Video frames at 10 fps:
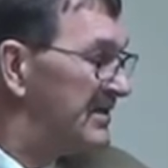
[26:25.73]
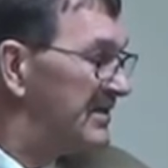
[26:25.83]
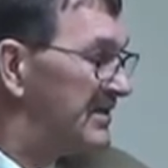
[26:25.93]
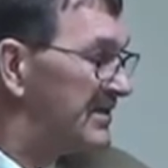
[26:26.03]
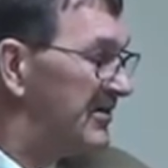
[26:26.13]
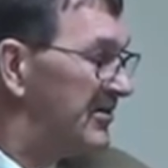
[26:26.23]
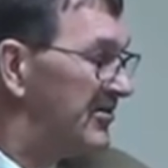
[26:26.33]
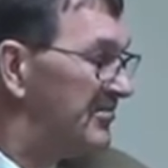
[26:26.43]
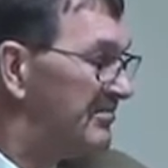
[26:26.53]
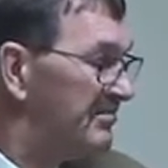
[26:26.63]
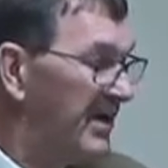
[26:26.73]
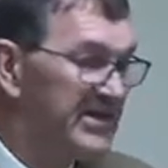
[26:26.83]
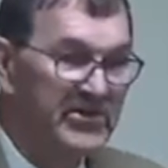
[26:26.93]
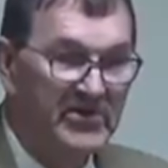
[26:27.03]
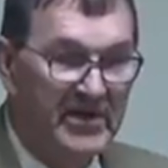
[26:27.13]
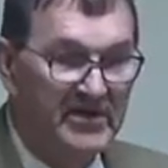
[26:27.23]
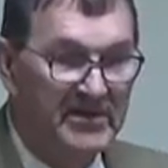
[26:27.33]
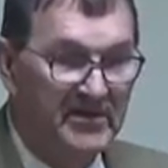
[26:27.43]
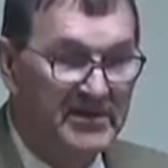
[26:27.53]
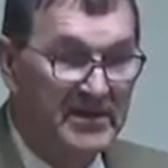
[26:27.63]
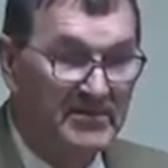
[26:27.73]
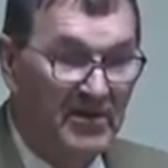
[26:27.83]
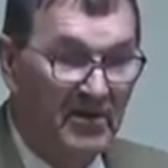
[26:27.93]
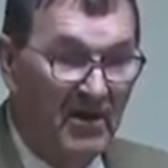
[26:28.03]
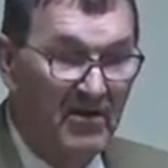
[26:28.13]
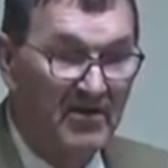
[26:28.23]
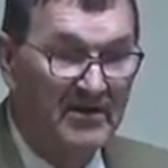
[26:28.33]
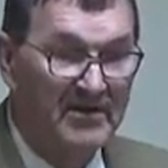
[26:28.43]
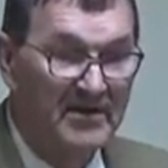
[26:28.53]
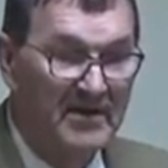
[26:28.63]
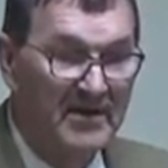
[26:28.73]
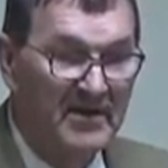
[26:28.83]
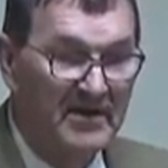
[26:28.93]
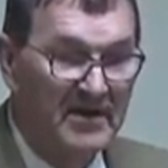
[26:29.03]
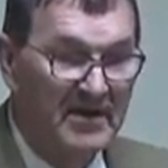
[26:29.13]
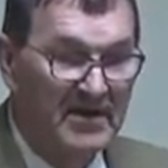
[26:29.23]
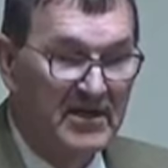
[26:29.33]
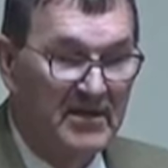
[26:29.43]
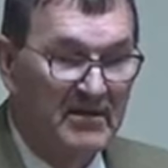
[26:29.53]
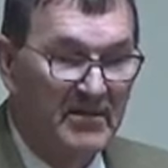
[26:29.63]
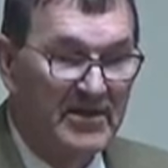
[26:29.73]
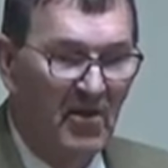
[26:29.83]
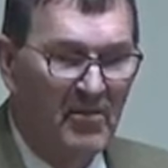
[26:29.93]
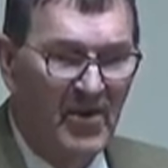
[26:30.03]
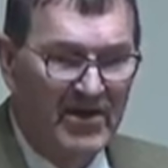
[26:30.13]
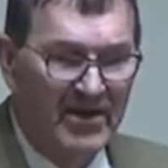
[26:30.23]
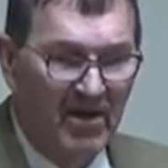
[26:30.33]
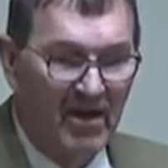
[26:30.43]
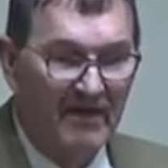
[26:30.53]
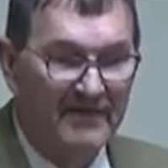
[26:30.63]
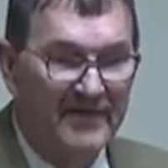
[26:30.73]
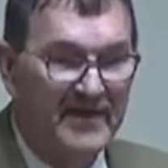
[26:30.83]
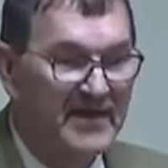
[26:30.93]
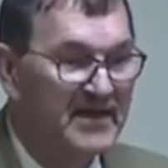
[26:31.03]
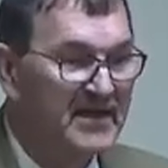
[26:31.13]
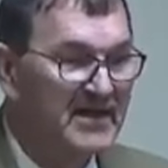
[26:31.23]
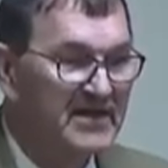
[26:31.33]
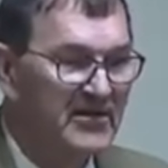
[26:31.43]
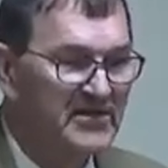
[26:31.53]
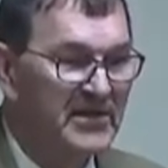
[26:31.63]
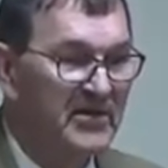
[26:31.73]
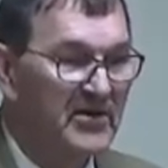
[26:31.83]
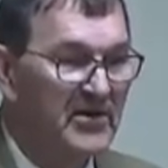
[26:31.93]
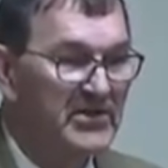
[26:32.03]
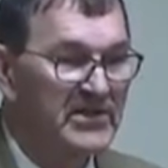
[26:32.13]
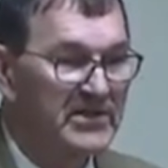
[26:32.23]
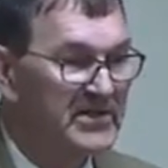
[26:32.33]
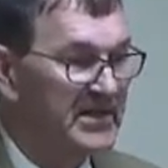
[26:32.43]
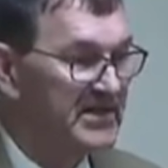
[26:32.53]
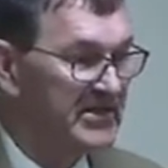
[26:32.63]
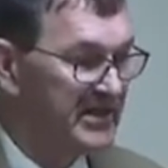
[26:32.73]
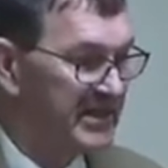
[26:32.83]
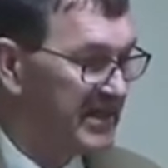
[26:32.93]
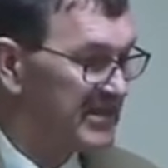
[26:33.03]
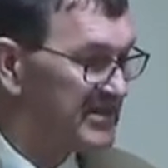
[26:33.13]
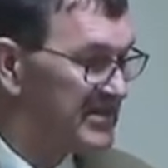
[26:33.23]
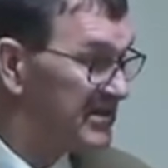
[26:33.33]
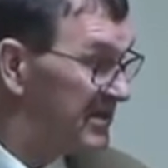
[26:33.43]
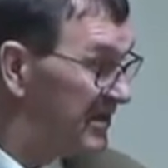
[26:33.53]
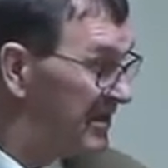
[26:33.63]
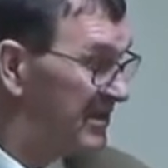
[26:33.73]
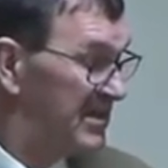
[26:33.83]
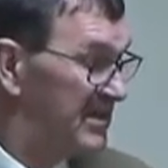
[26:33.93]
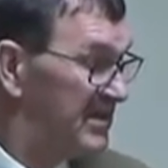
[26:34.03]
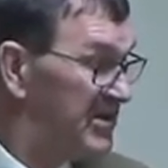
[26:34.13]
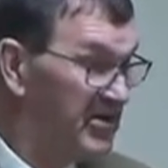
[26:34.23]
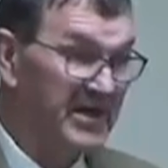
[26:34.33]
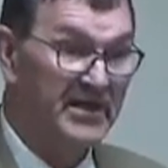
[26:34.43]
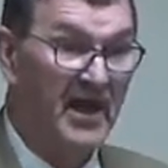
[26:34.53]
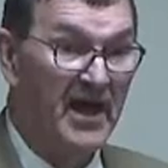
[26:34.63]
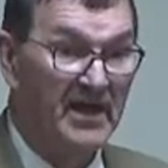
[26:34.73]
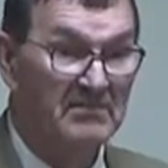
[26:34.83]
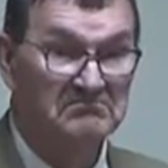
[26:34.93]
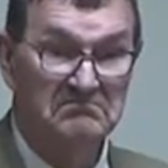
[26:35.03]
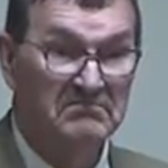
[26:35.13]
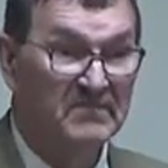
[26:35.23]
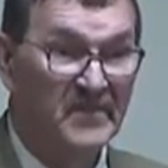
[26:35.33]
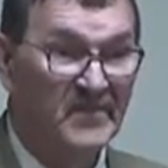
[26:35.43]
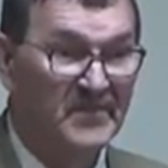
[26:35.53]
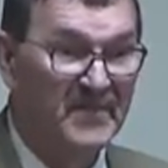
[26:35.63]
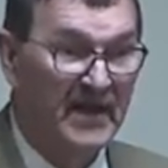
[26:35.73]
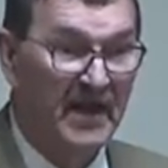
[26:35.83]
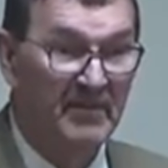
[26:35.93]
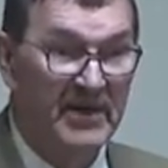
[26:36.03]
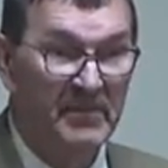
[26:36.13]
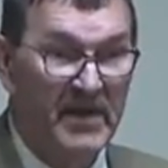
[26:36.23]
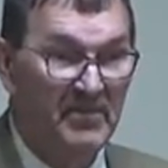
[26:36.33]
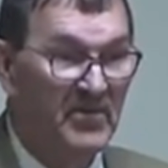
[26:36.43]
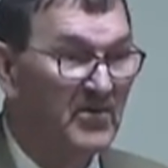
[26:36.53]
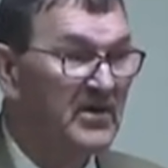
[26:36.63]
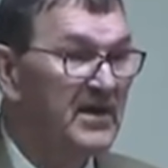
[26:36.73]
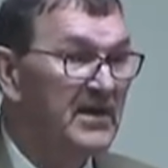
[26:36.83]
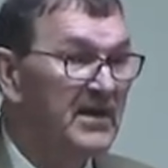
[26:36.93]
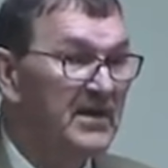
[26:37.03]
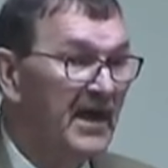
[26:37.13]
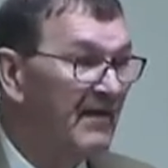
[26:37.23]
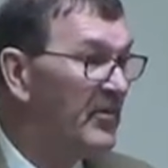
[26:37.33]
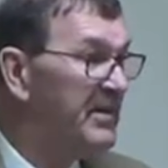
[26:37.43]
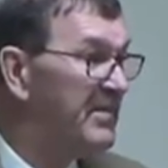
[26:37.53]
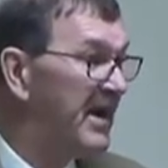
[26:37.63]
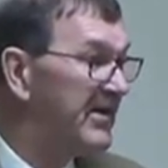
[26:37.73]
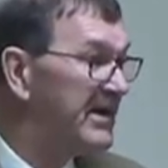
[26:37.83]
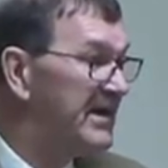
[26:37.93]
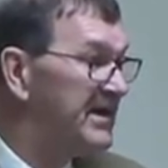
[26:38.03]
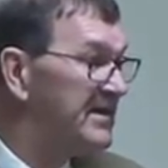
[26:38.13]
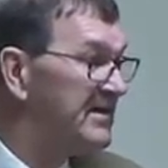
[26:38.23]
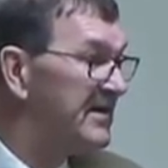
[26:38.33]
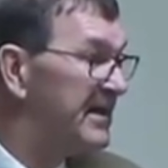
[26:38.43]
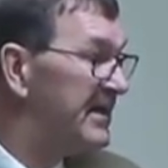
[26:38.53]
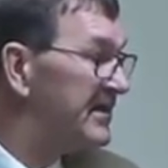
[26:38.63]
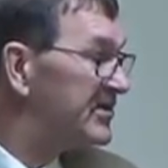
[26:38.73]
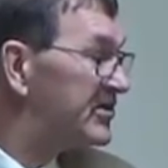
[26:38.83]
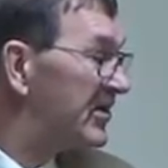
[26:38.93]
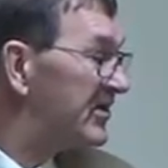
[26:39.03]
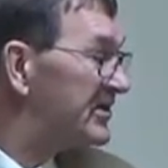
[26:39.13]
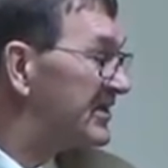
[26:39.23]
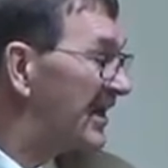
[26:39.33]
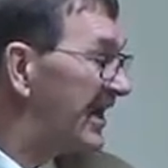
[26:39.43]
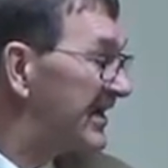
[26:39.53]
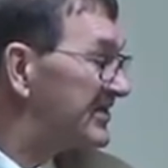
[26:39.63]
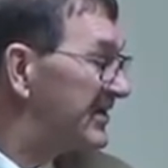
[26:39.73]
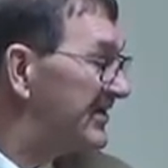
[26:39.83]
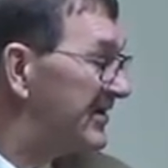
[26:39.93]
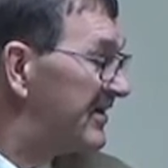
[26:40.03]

So my 2 years don't seem so long. But don't put it off. There's an urgency to this. You could die. How many people have we buried in this church in the last year?